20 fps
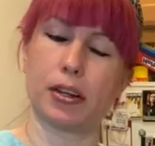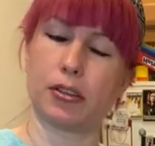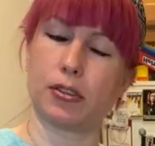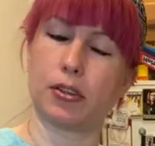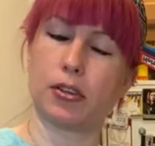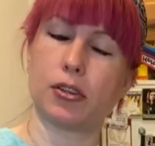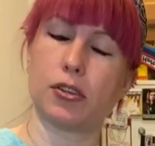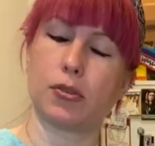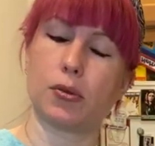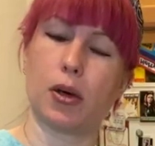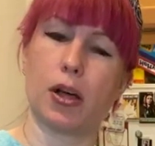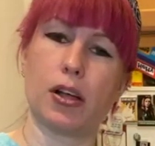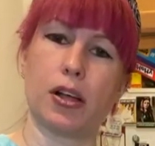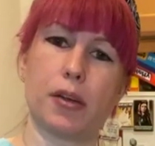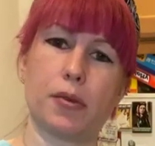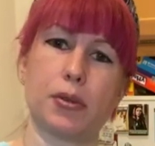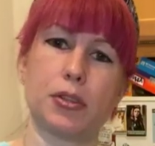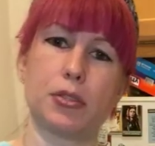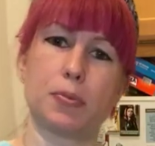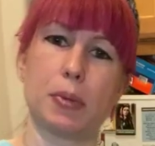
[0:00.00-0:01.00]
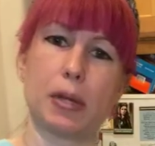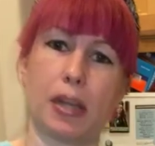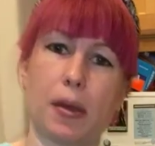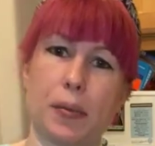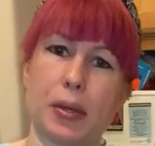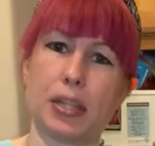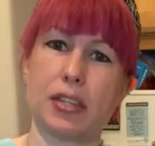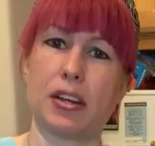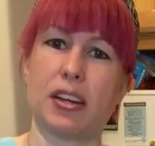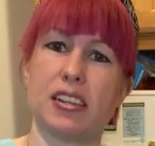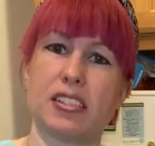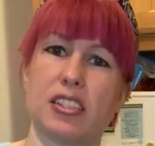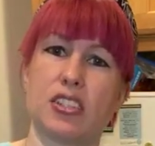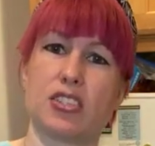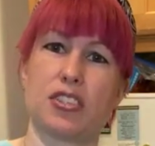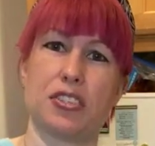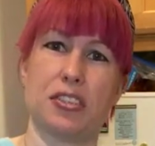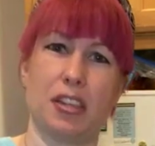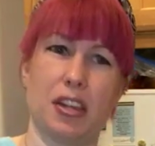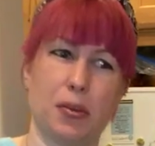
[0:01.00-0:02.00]
learned while I was becoming a
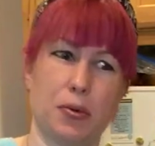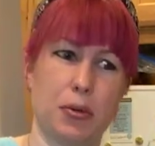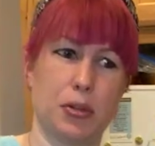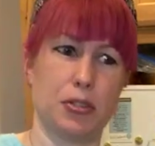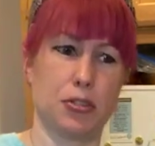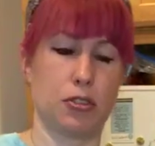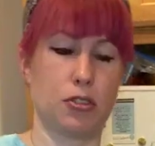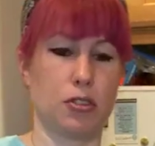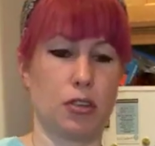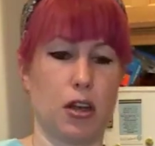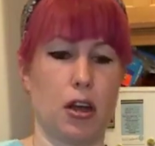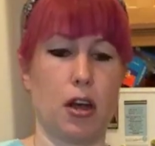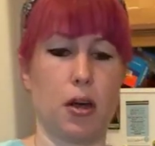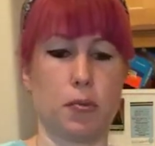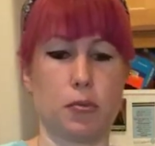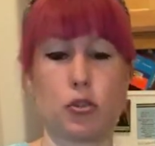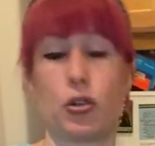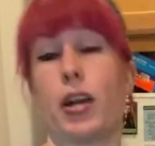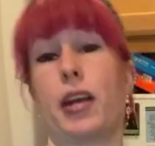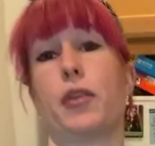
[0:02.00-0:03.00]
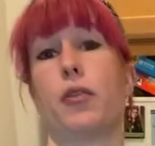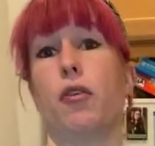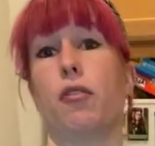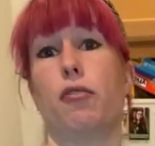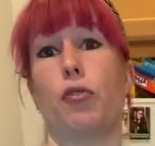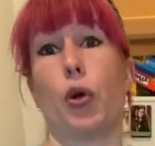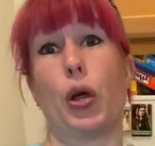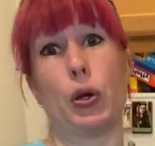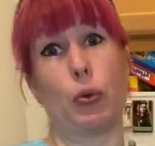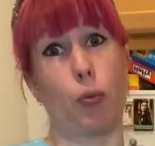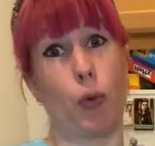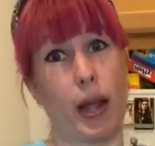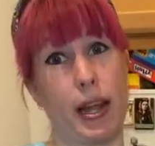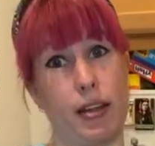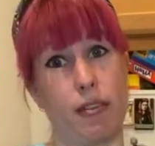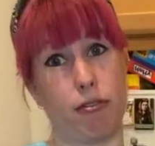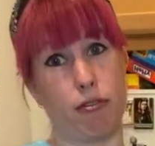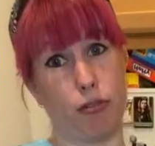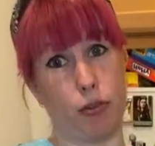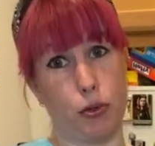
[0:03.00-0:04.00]
dietitian that was try to avoid
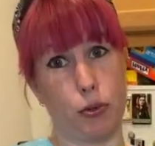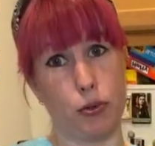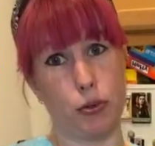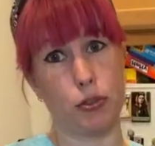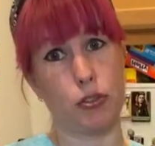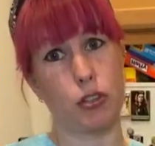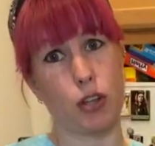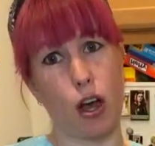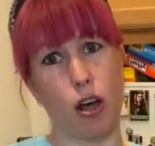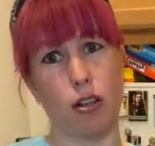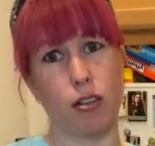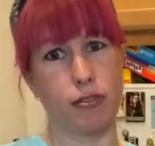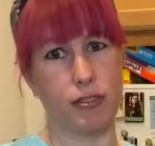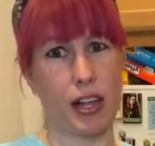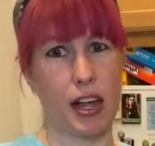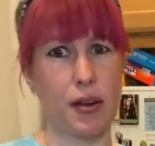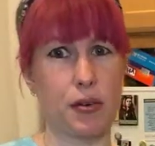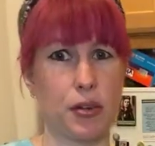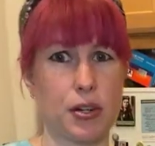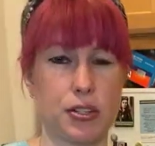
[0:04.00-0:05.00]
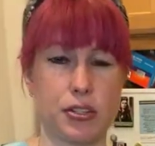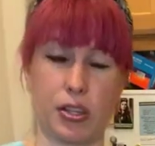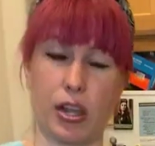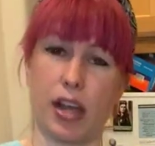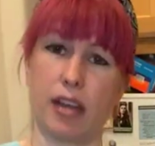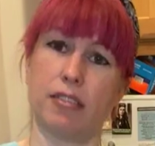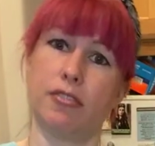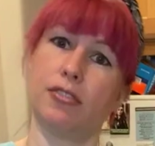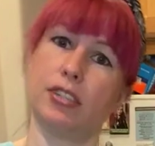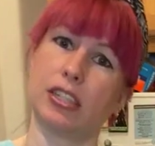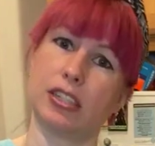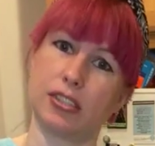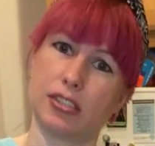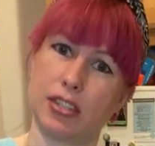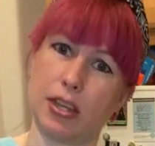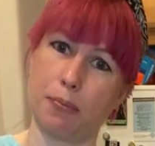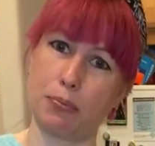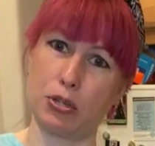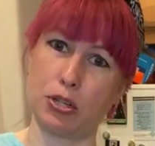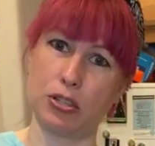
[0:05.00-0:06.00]
white foods. Cauliflower is kind of the
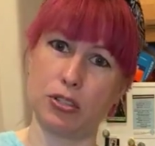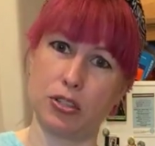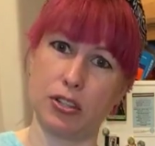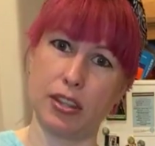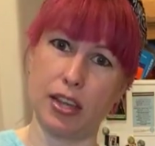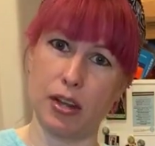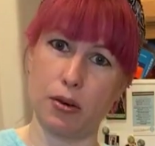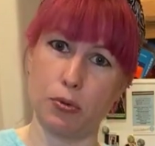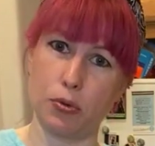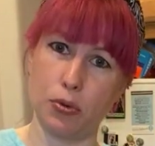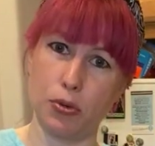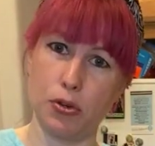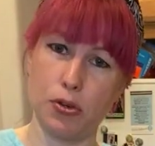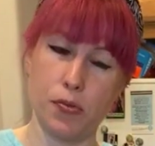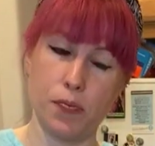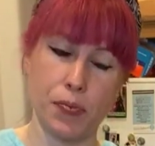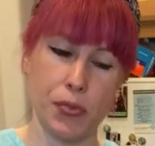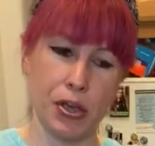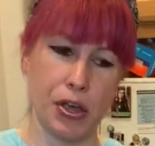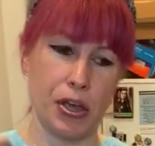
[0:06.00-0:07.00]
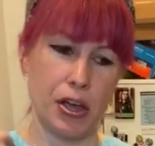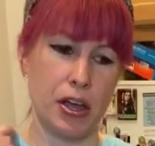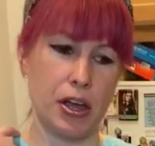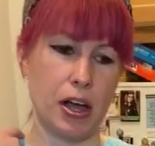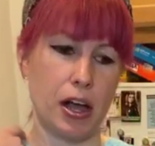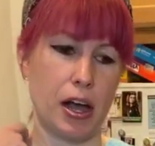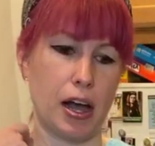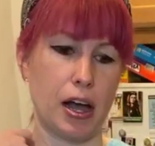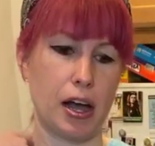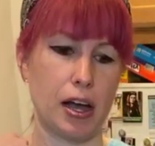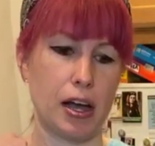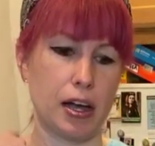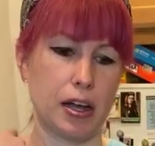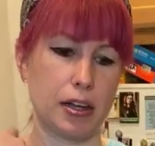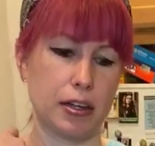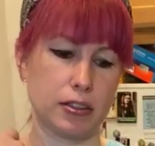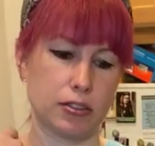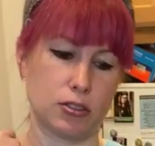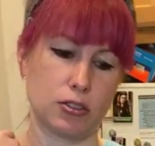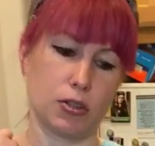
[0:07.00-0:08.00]
exception to that rule.
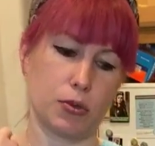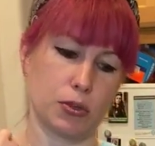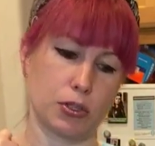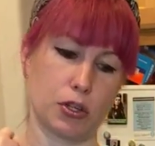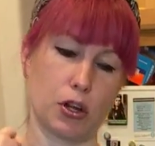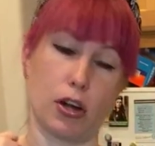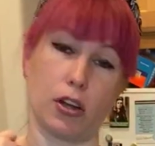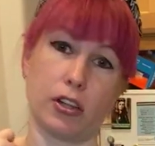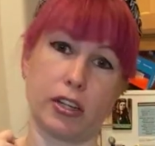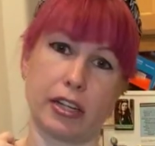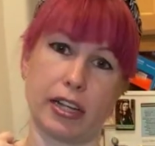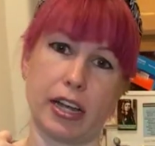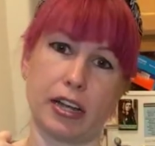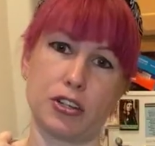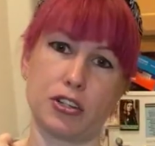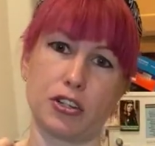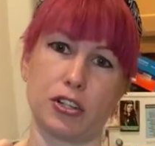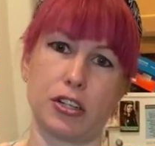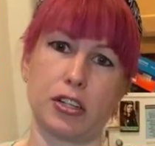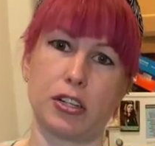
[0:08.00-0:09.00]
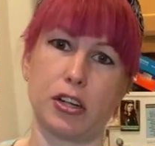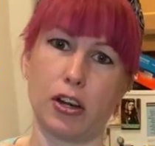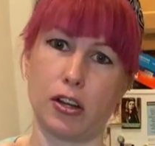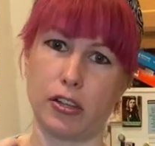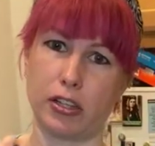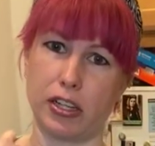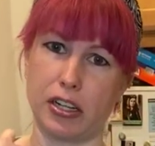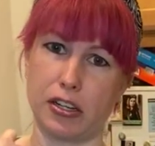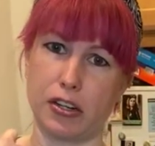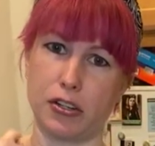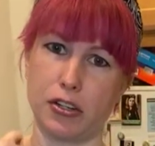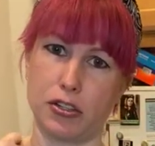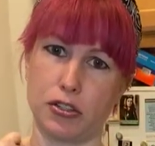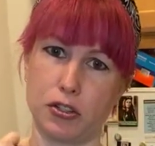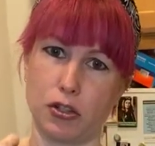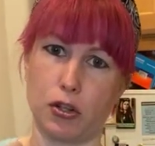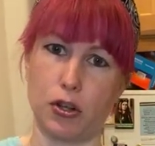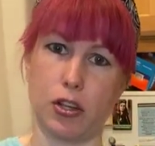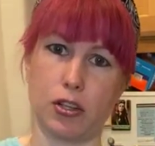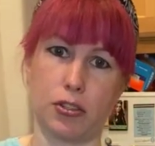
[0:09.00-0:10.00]
So is garlic, actually. Garlic and onions
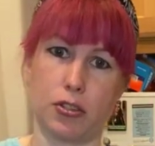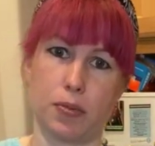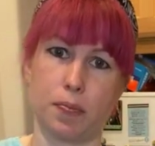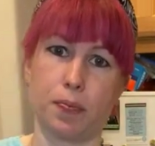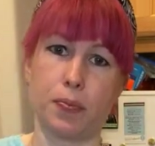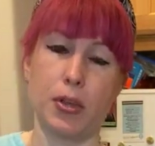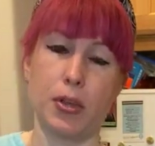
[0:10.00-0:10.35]
are awesome.